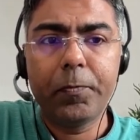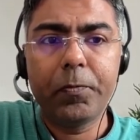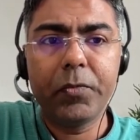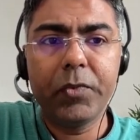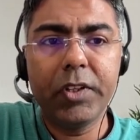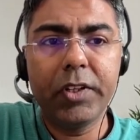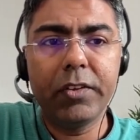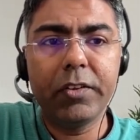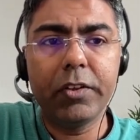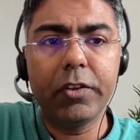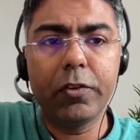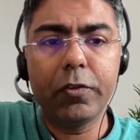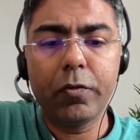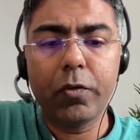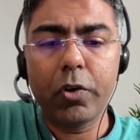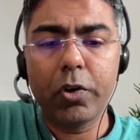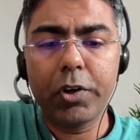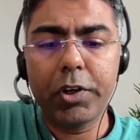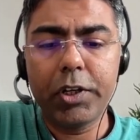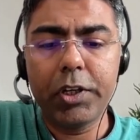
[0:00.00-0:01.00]
this is
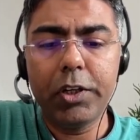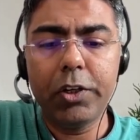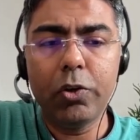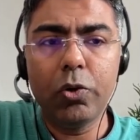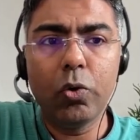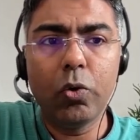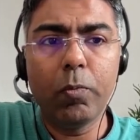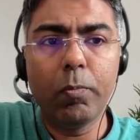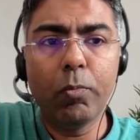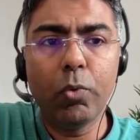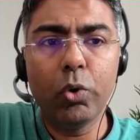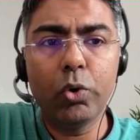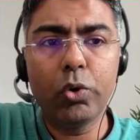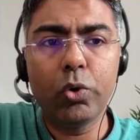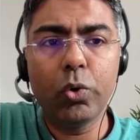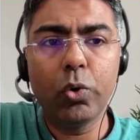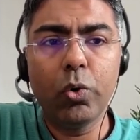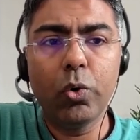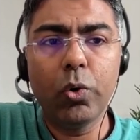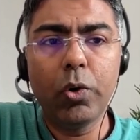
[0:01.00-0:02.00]
for Hero
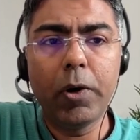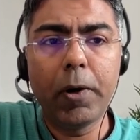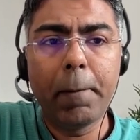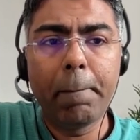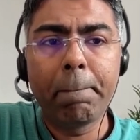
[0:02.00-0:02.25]
Moto,